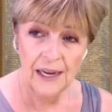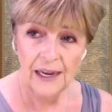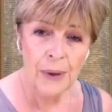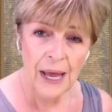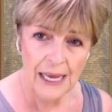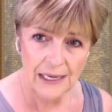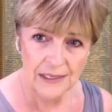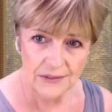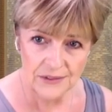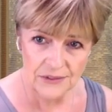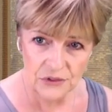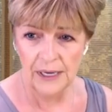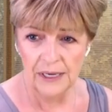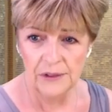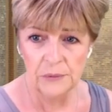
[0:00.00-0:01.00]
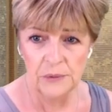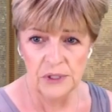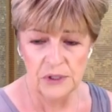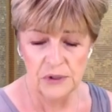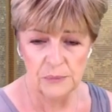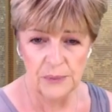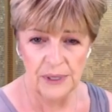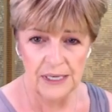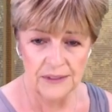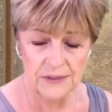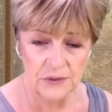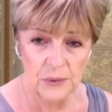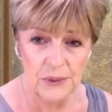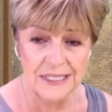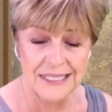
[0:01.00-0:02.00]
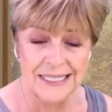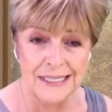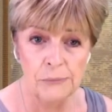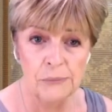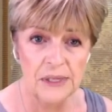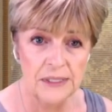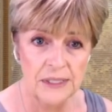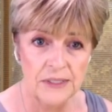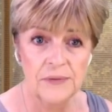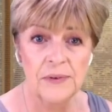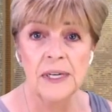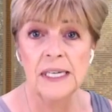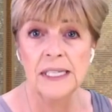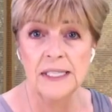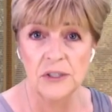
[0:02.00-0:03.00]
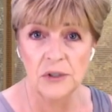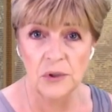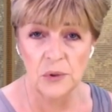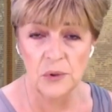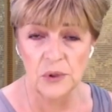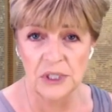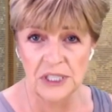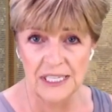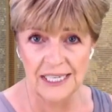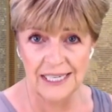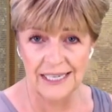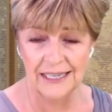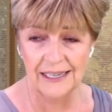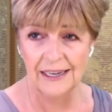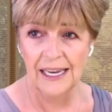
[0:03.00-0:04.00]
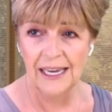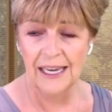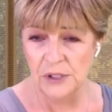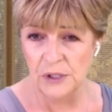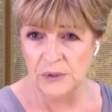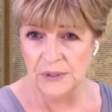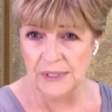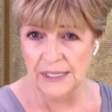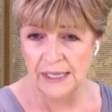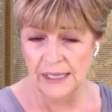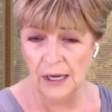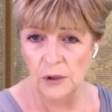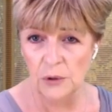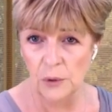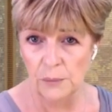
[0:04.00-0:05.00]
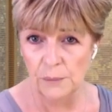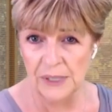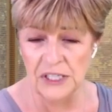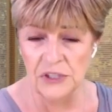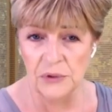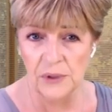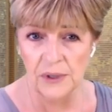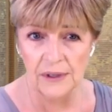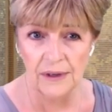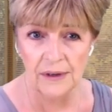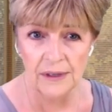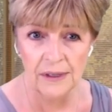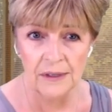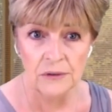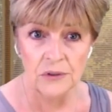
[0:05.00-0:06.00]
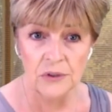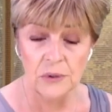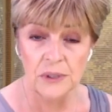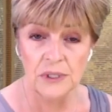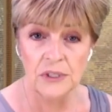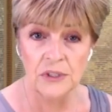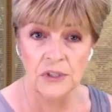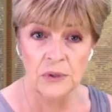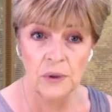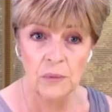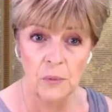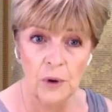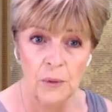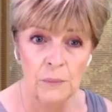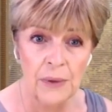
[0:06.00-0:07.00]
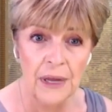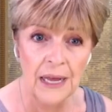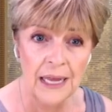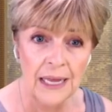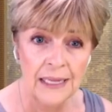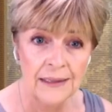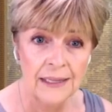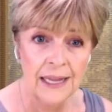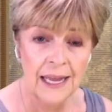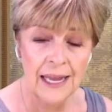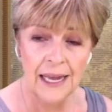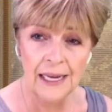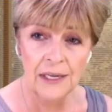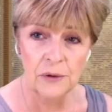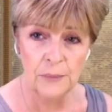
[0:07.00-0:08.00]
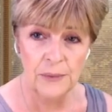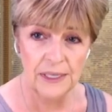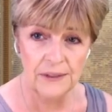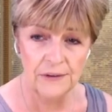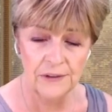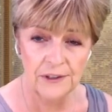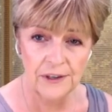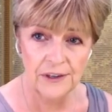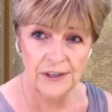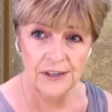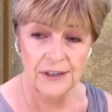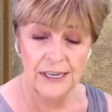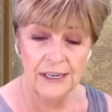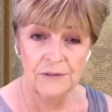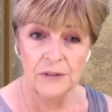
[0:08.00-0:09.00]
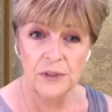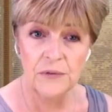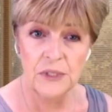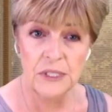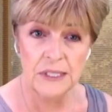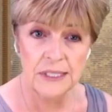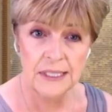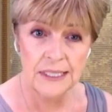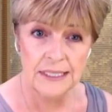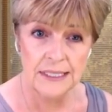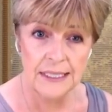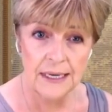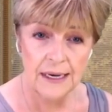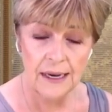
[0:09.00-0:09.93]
Pairs. How do we do pairs? Quite simply, divide your deck using your Major Arcana, 22 in one pile, and your Minor Arcana, 56